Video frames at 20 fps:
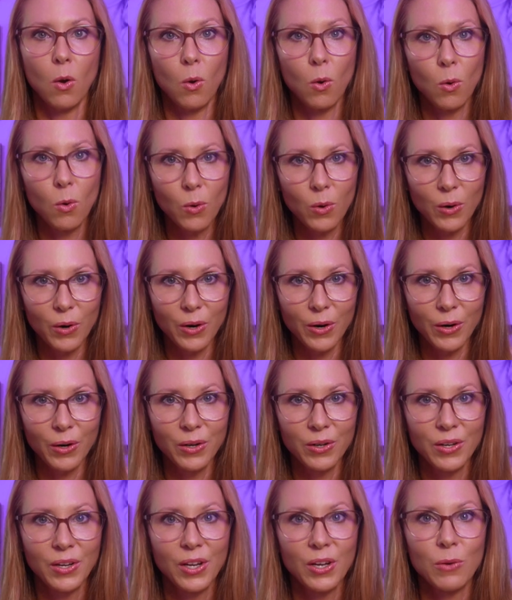
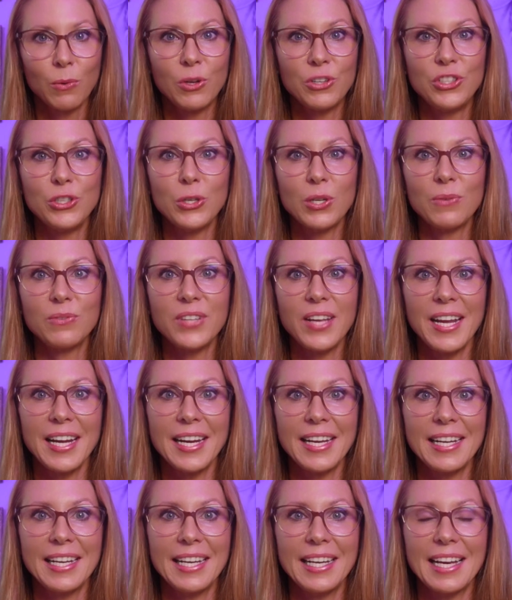Or would you have
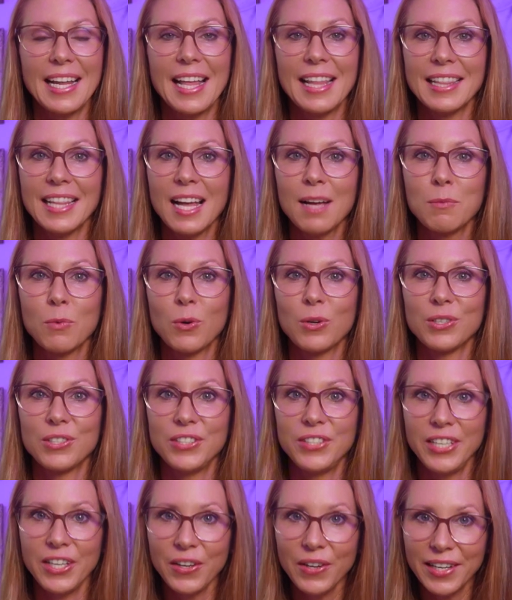taken it a lot more
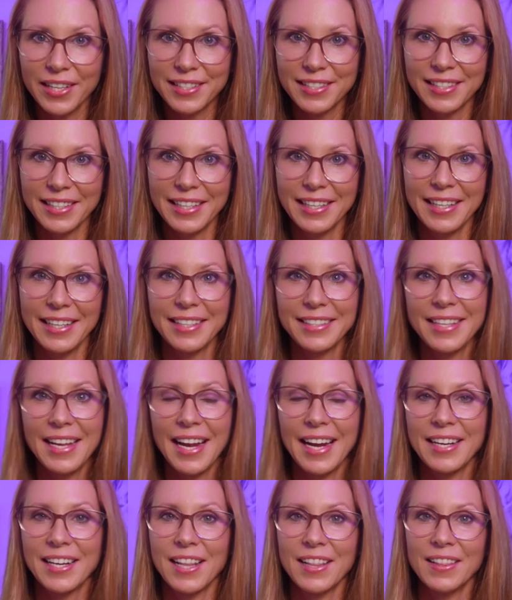seriously,
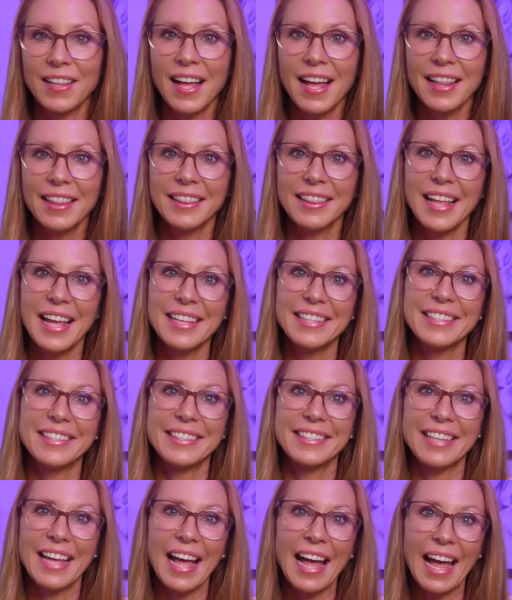taken a lot less
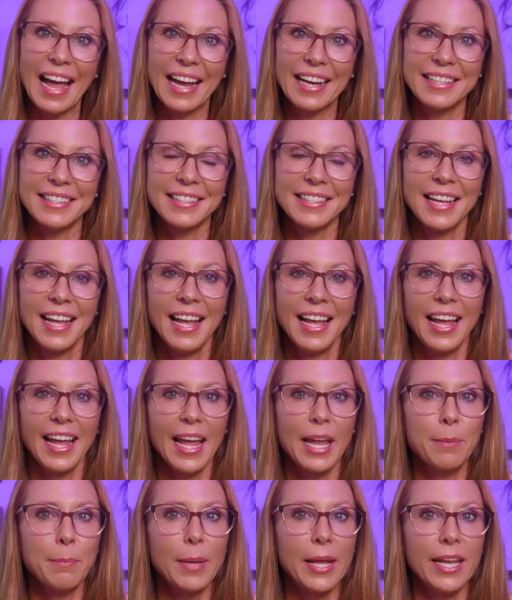size,
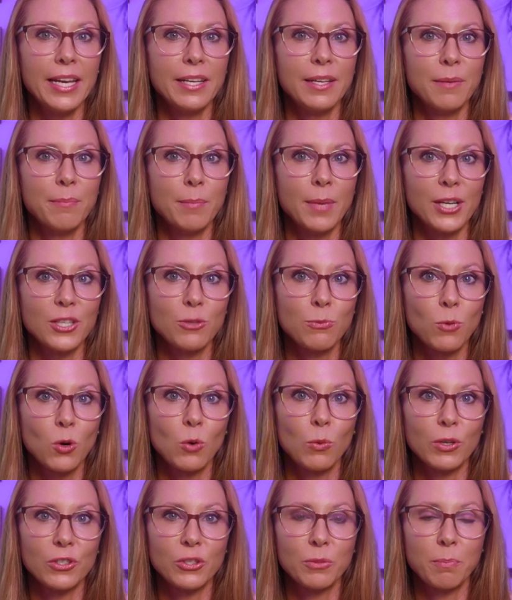and been much
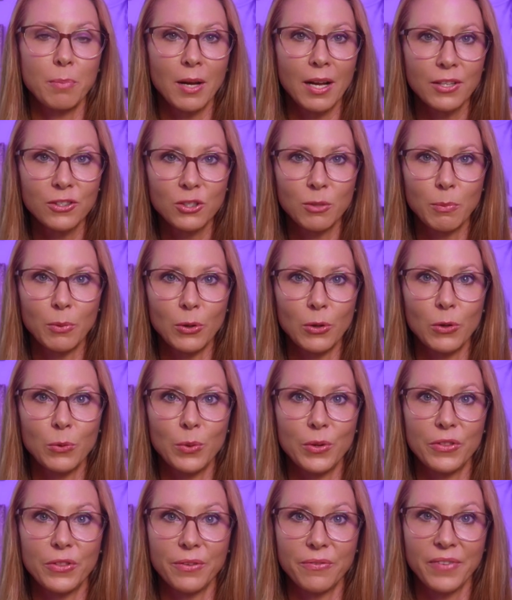more responsible
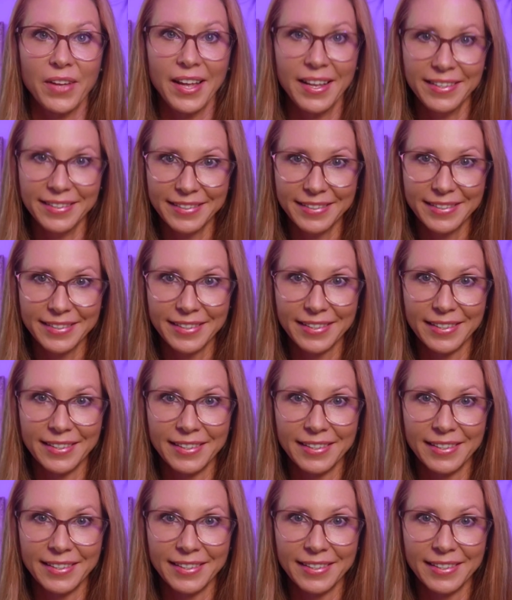with the funds?